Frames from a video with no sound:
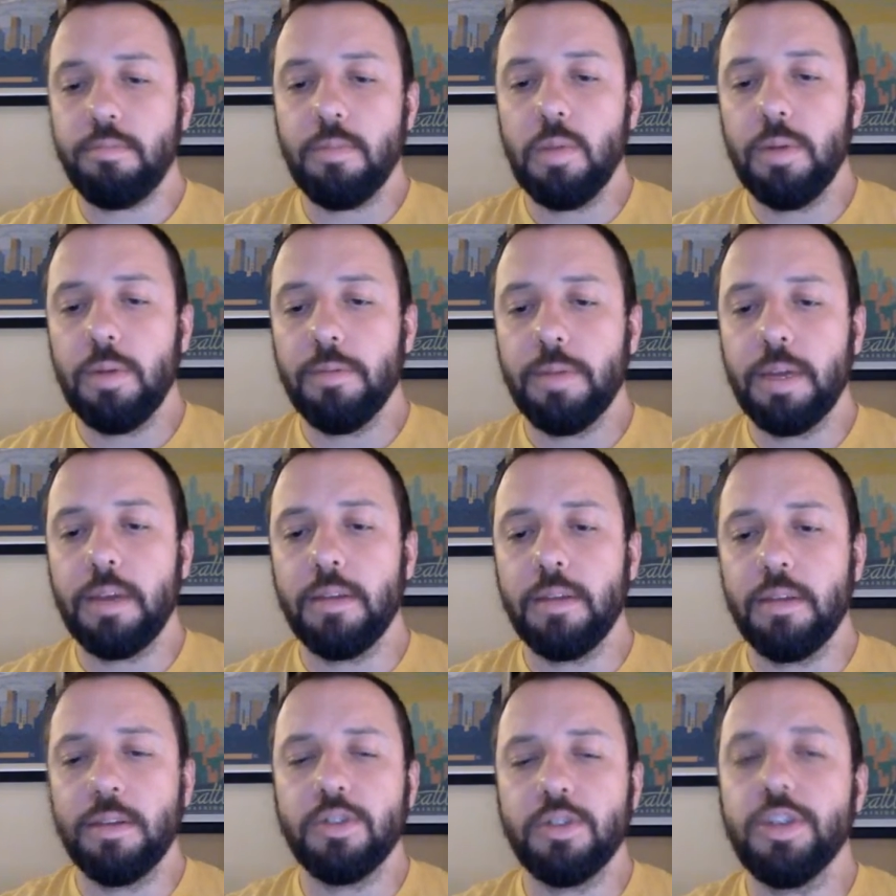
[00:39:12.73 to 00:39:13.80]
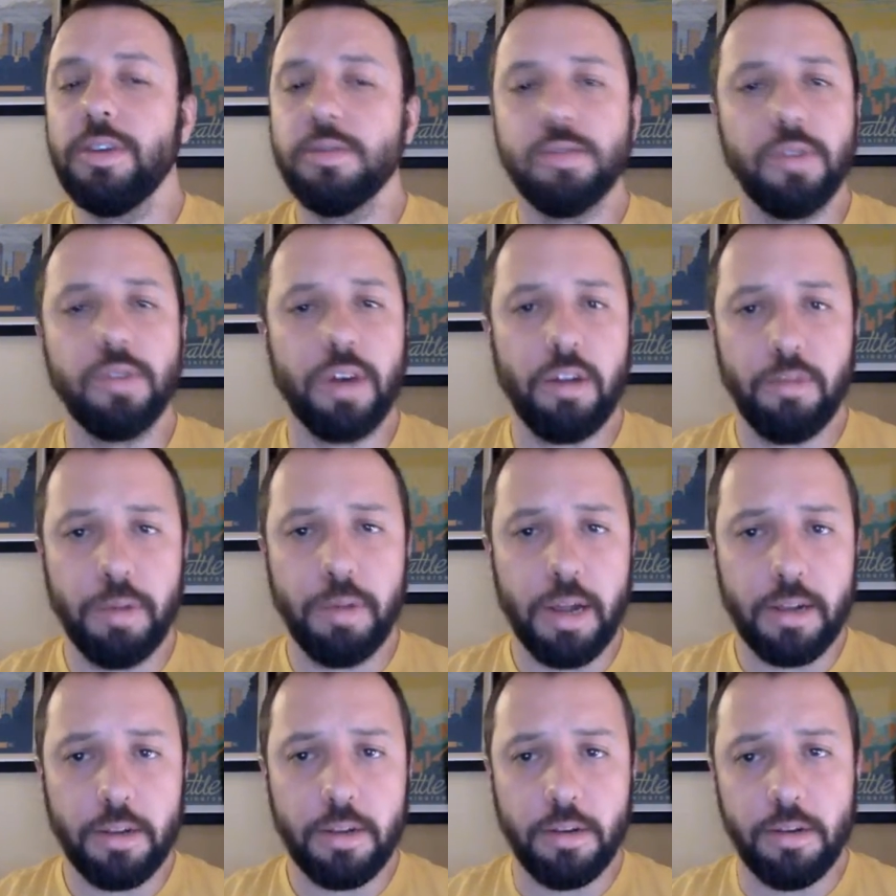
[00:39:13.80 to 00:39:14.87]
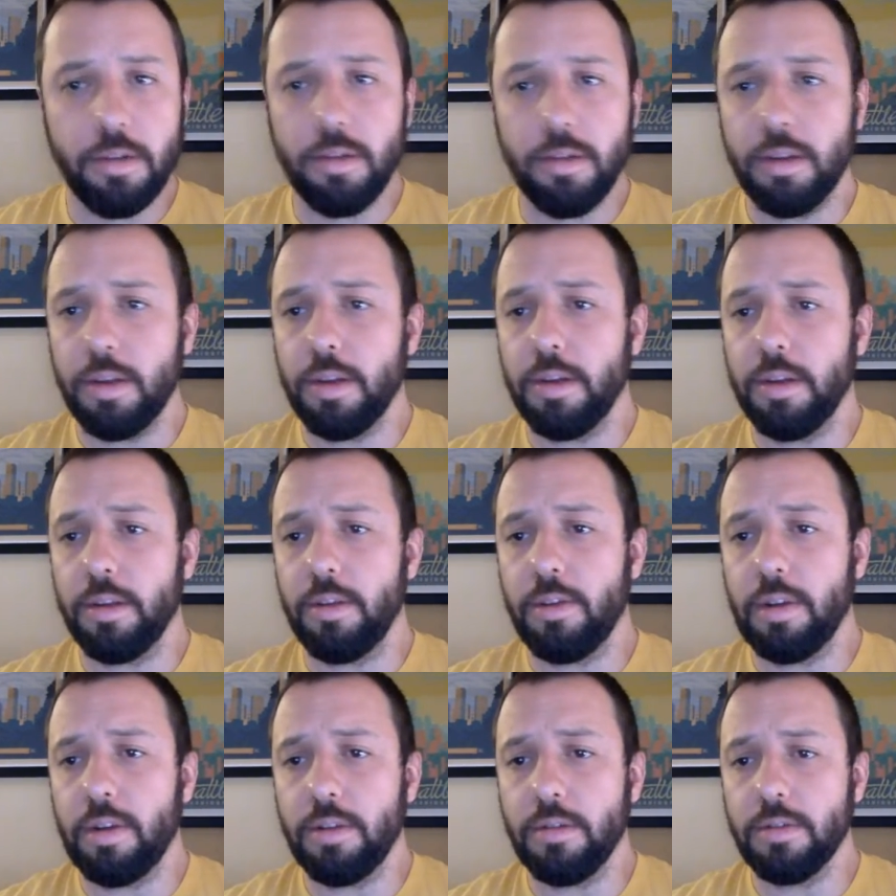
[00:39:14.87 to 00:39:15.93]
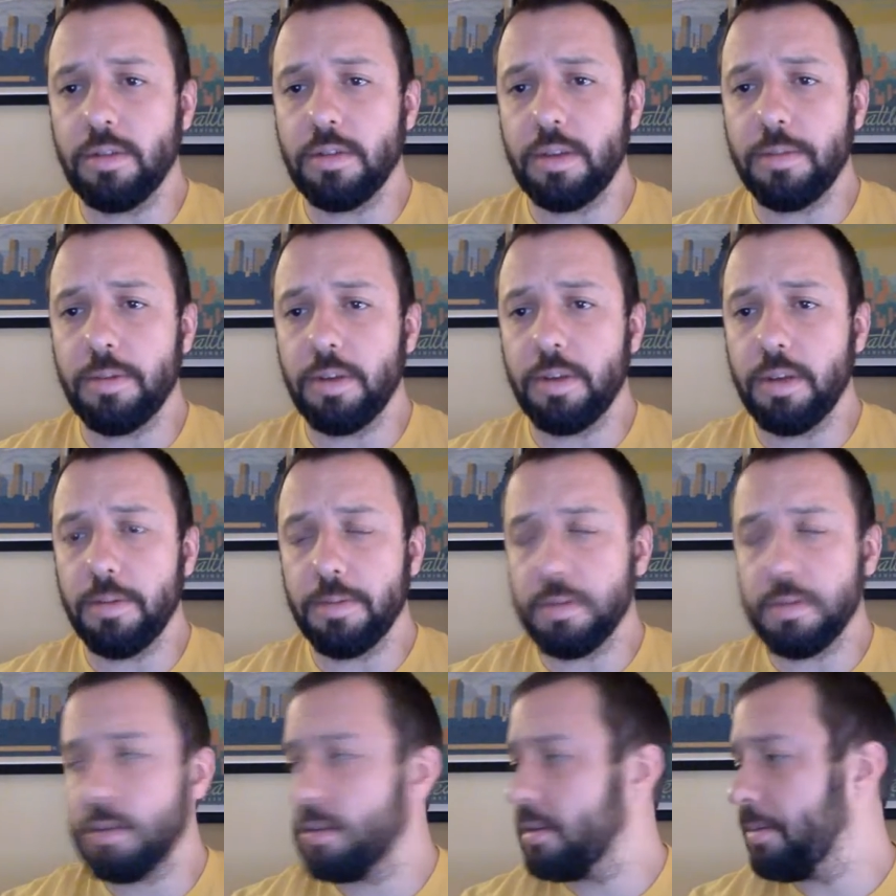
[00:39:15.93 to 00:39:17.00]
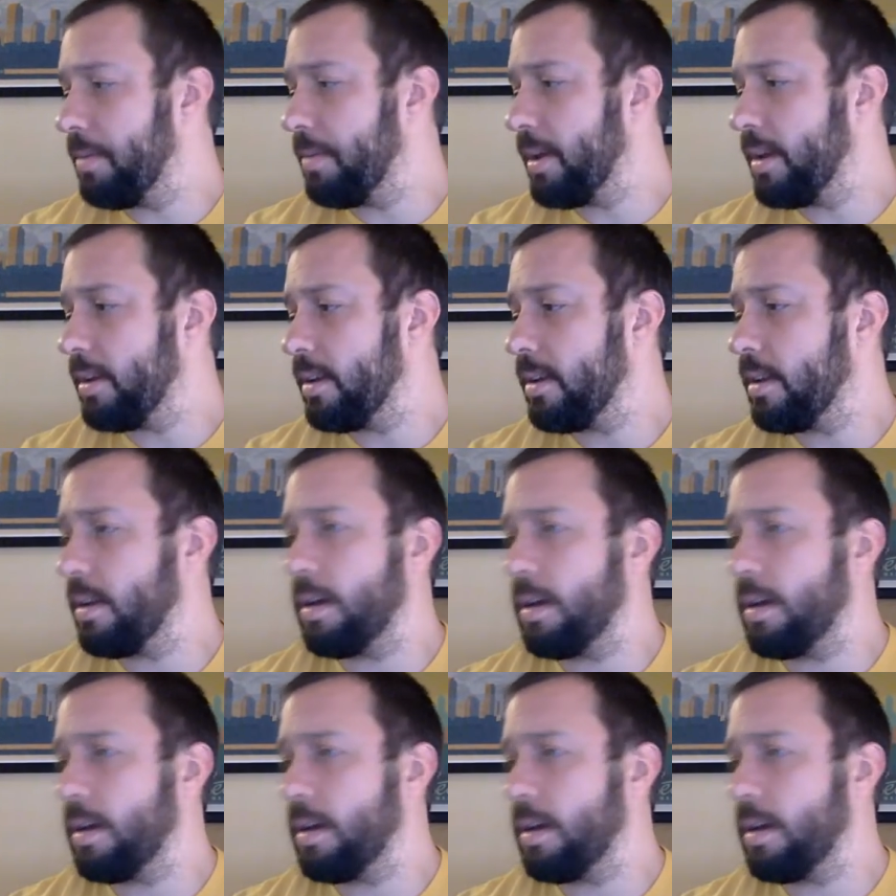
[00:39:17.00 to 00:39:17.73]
yeah, she goes to a chiropractor to try to loosen up her hips a bit.